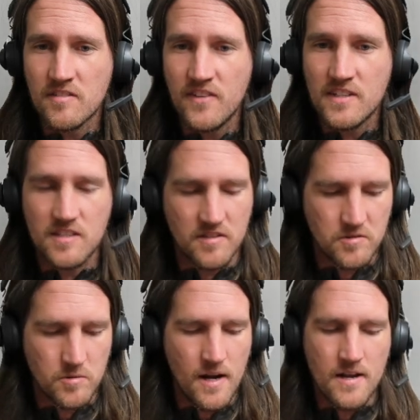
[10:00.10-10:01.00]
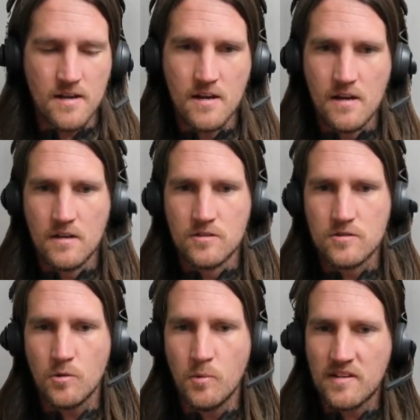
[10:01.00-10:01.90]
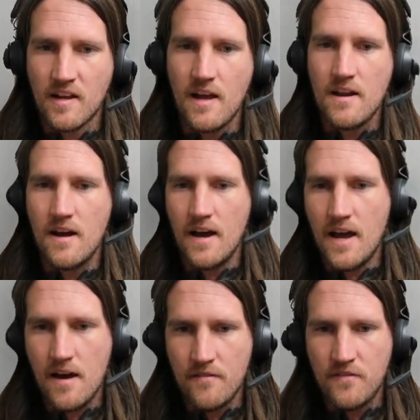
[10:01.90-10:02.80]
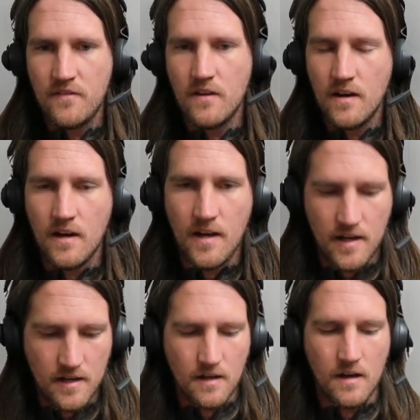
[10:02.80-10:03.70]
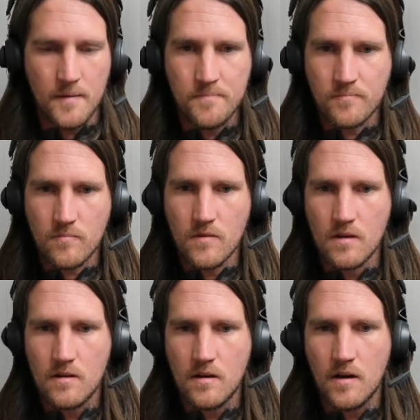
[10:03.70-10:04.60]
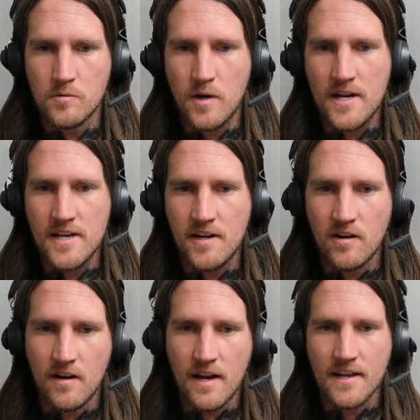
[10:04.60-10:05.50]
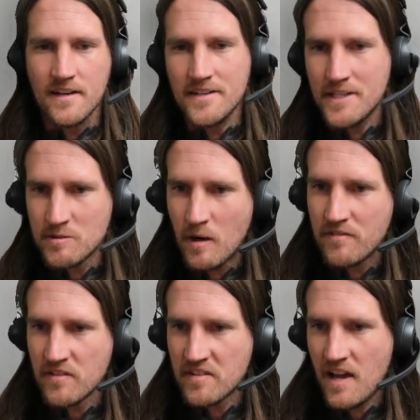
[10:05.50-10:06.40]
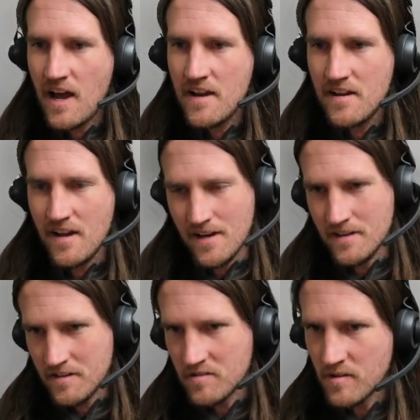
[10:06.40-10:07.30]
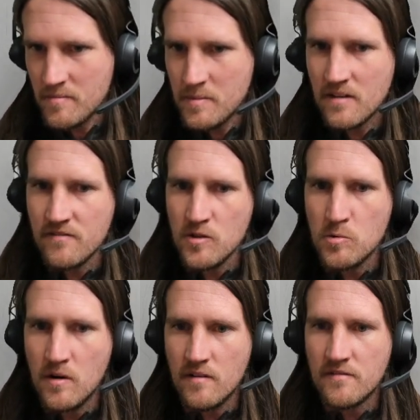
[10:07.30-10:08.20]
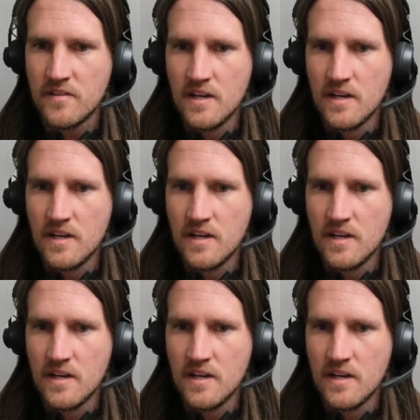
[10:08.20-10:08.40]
finish this array. So once again, I have a array here. I can dereference that, and this will give me a view of,